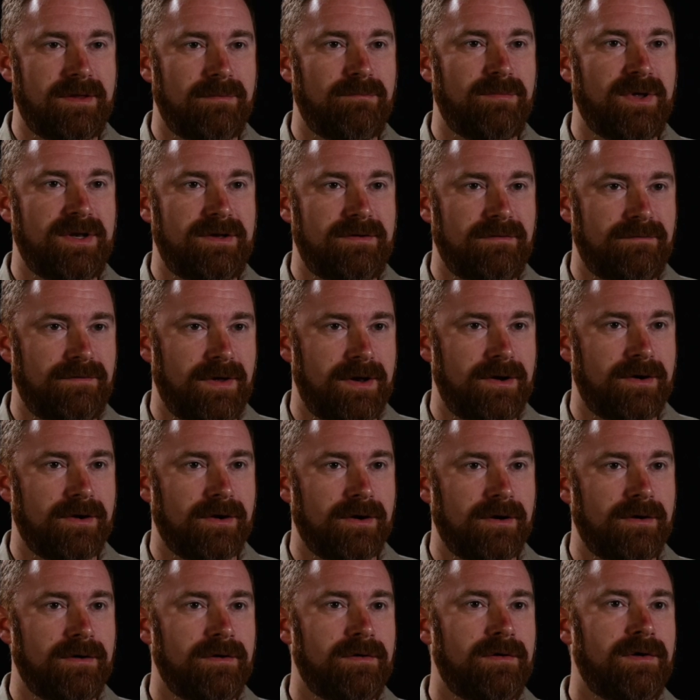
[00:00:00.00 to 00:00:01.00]
that
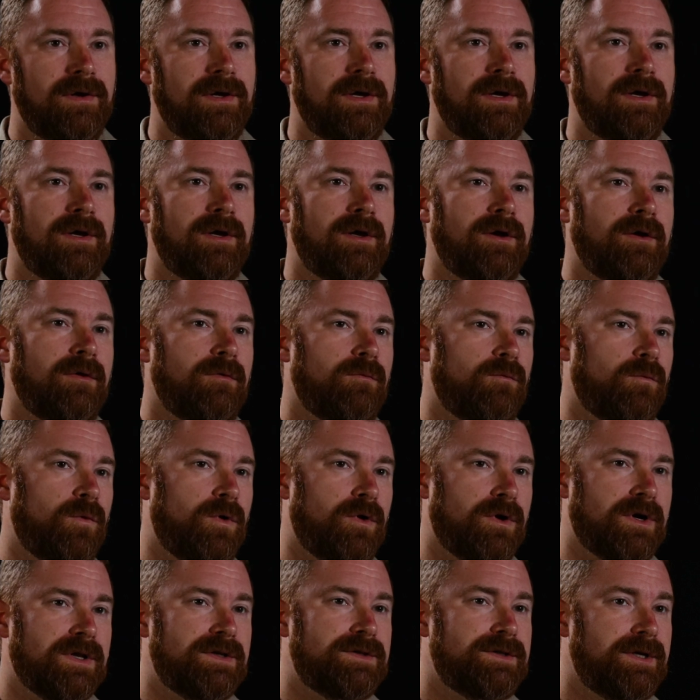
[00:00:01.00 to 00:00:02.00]
Bitdefender
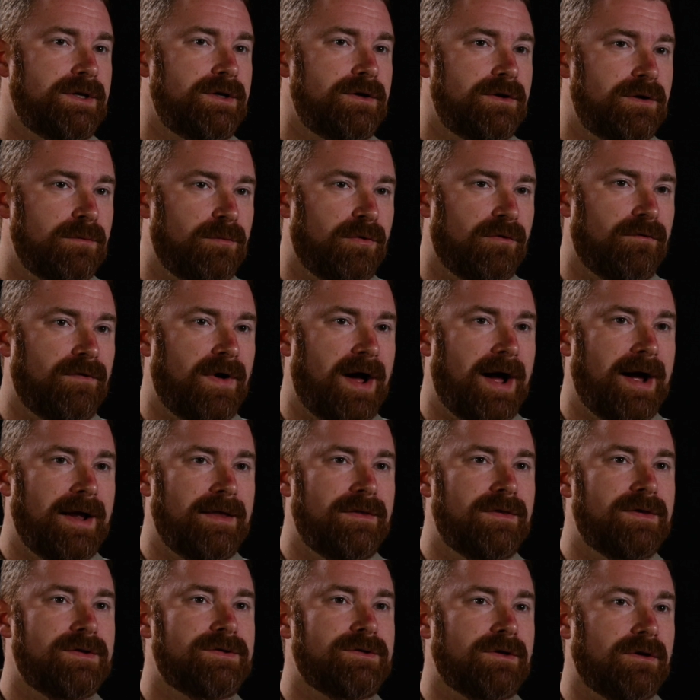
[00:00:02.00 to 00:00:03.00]
will continue to
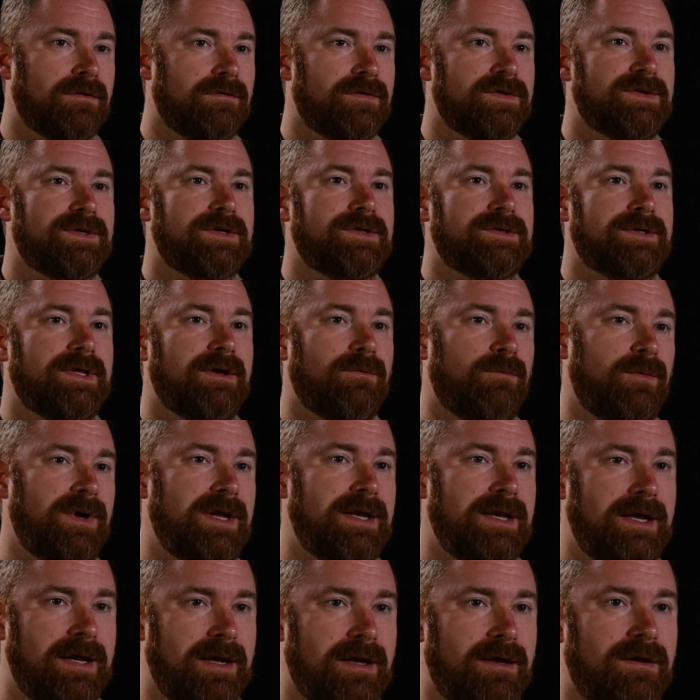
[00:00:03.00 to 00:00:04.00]
provide the services that we
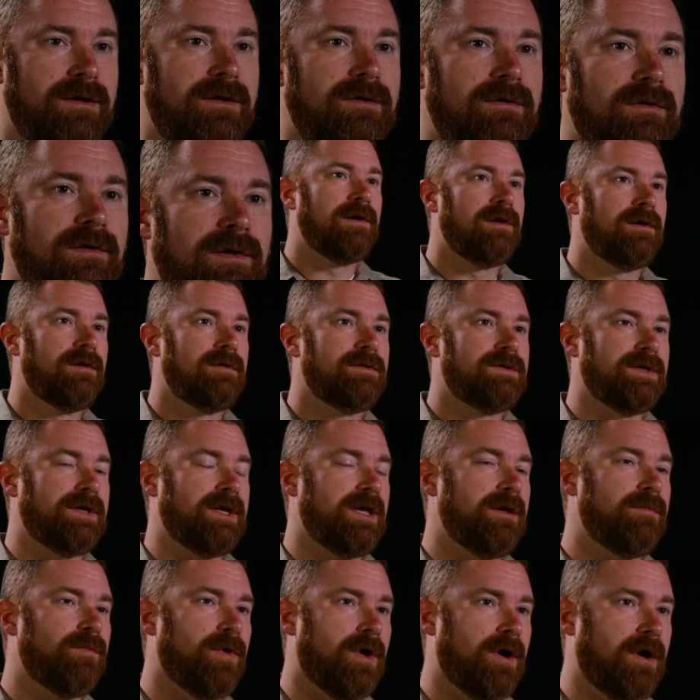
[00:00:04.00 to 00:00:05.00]
need to
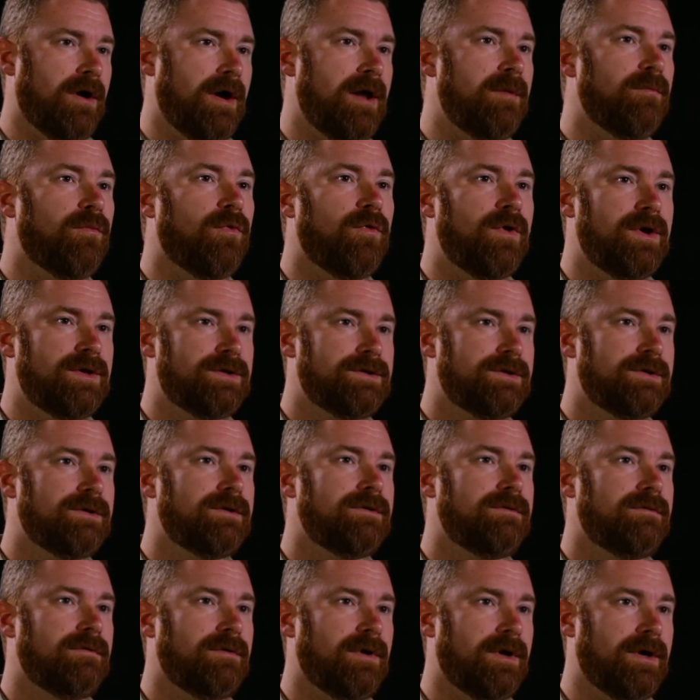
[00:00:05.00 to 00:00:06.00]
keep our endpoints
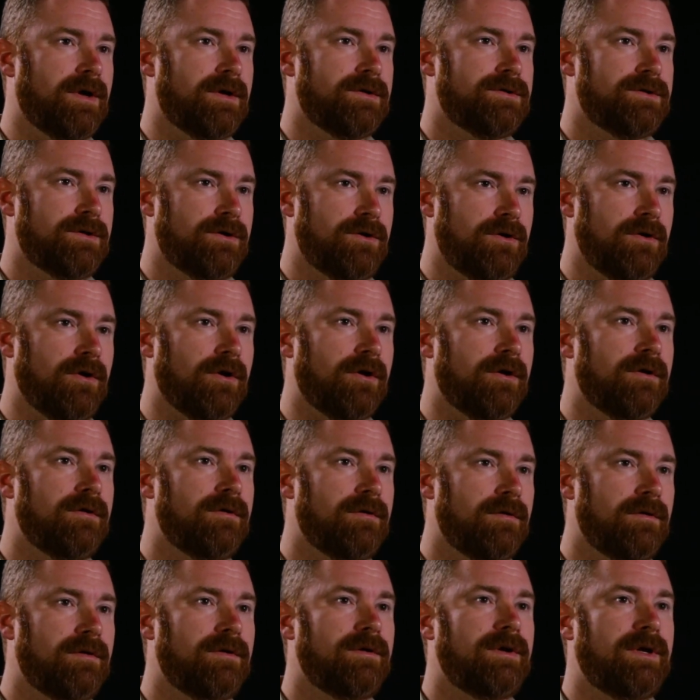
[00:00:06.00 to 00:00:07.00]
secure
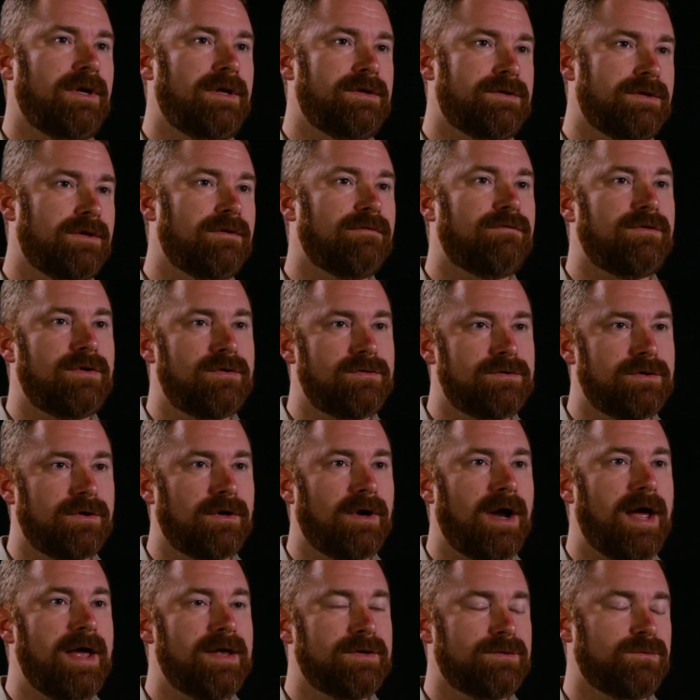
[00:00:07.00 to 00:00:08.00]
into the
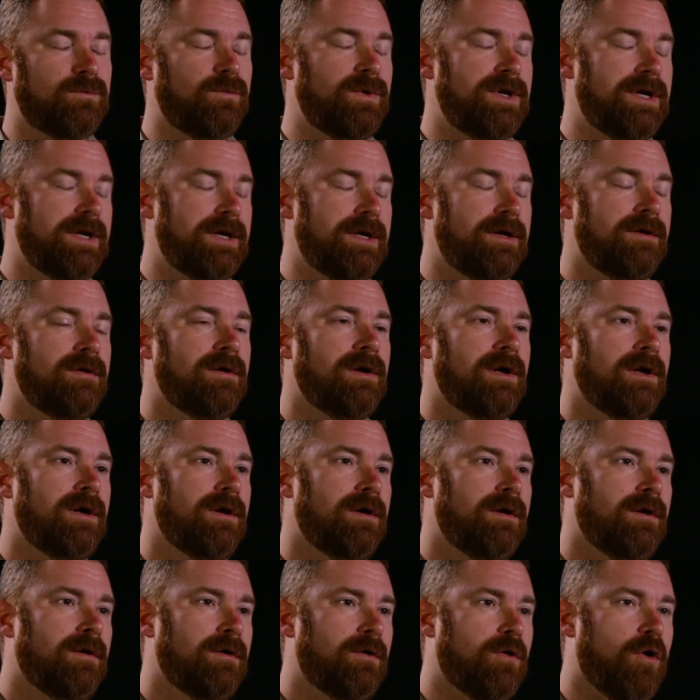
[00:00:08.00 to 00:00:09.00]
future as we
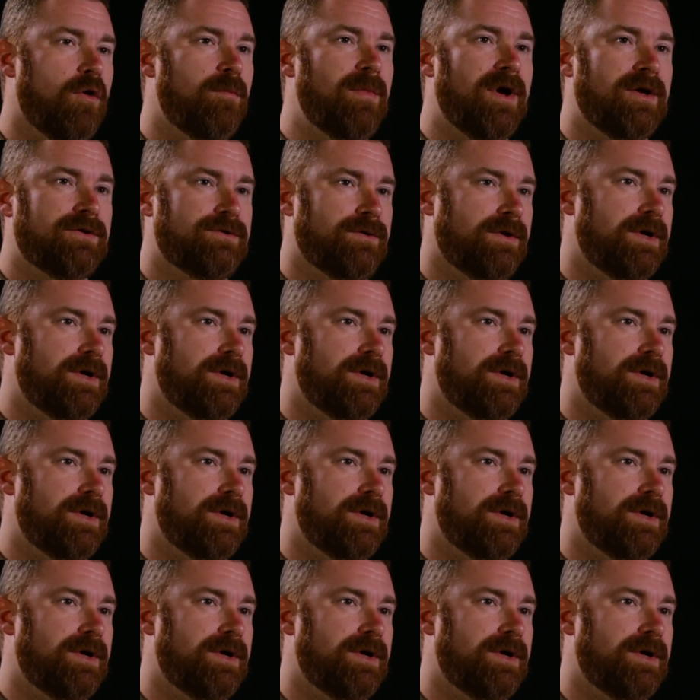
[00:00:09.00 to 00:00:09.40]
go about